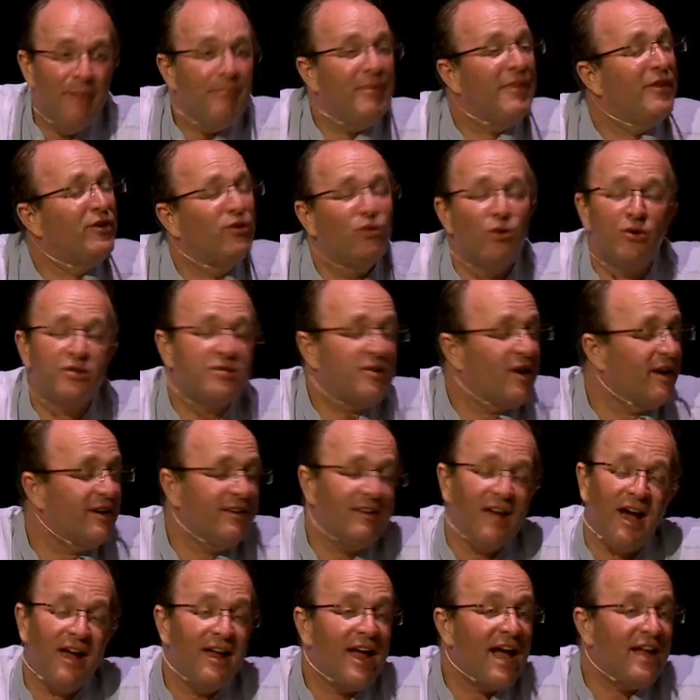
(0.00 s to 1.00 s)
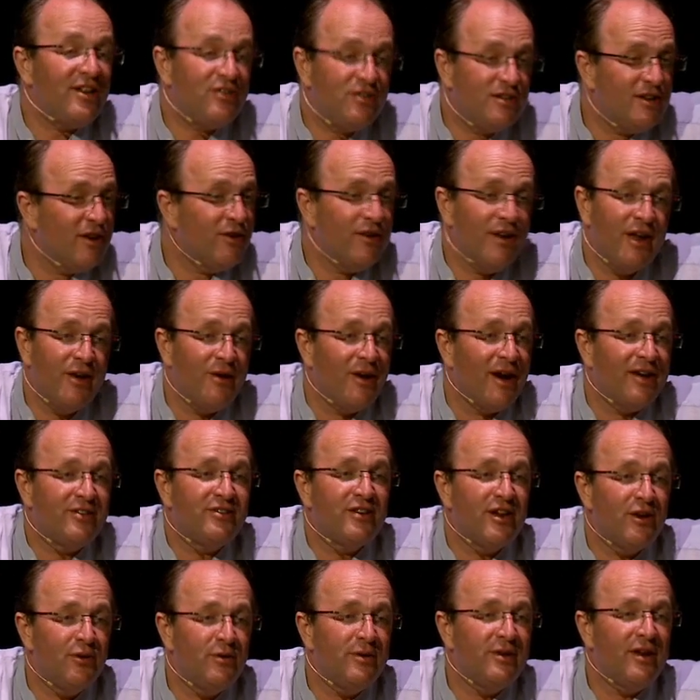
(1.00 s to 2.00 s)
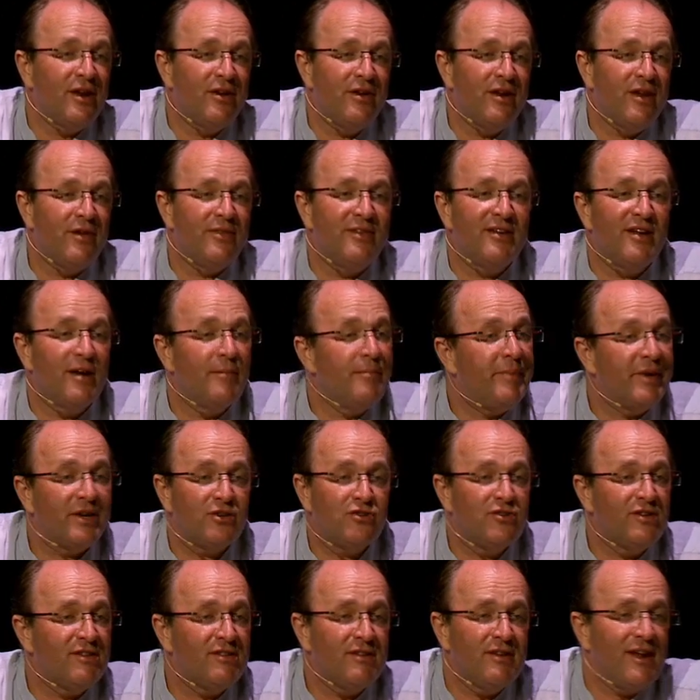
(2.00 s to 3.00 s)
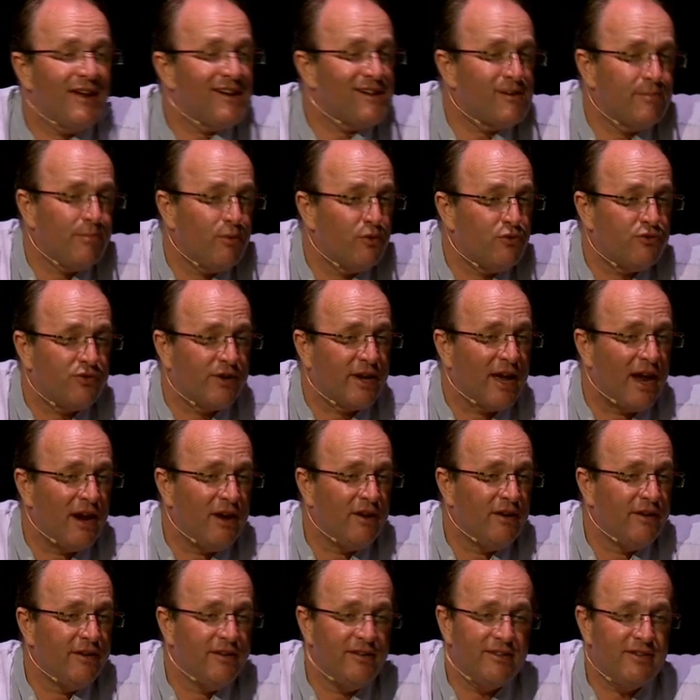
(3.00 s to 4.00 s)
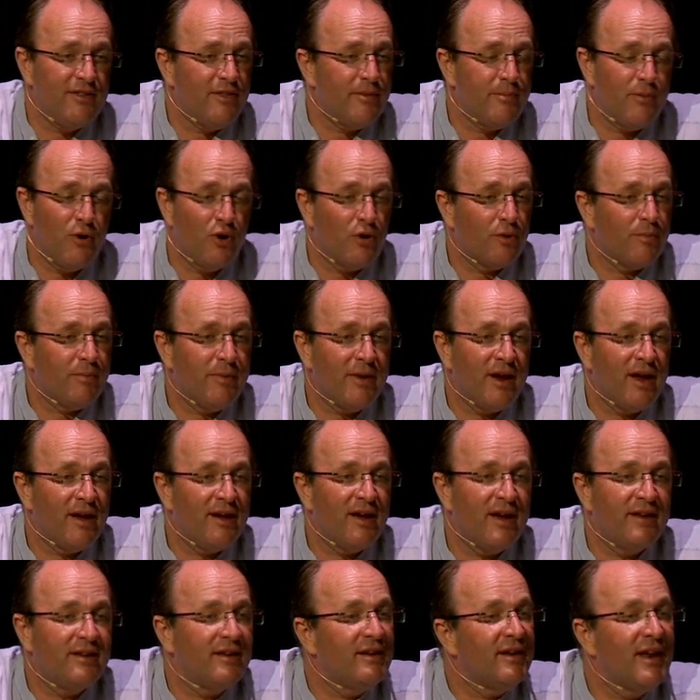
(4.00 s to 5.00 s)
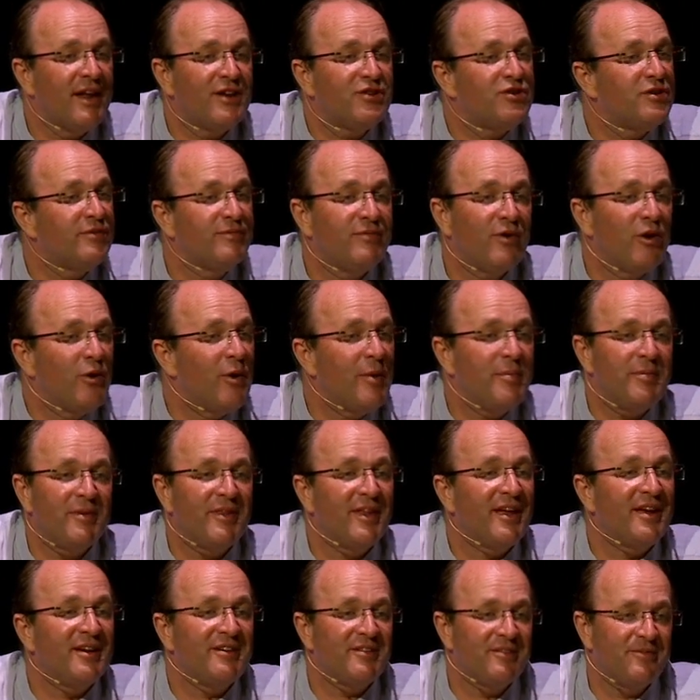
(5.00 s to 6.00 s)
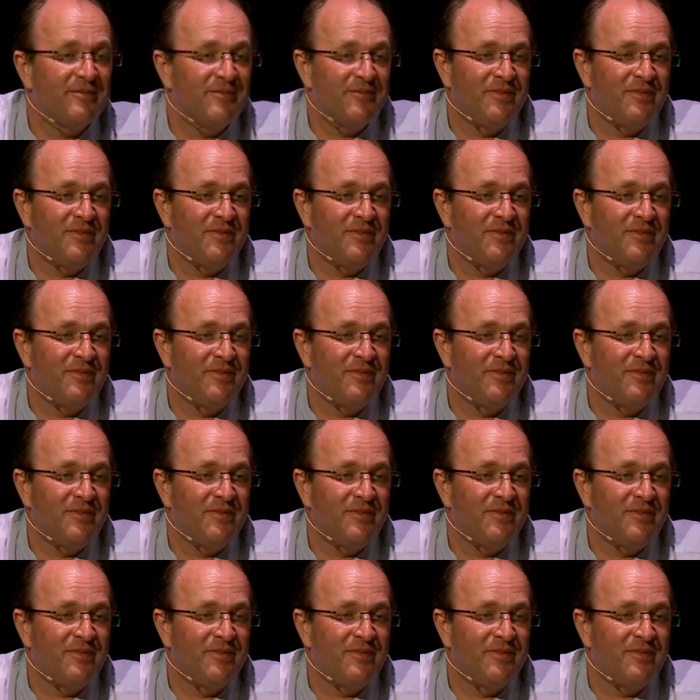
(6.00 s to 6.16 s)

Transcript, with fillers: the daughter, I, I, actually don't know. I genuinely don't know. Her picture's in the National Portrait Gallery and it's in the book, but I didn't actually follow up on that.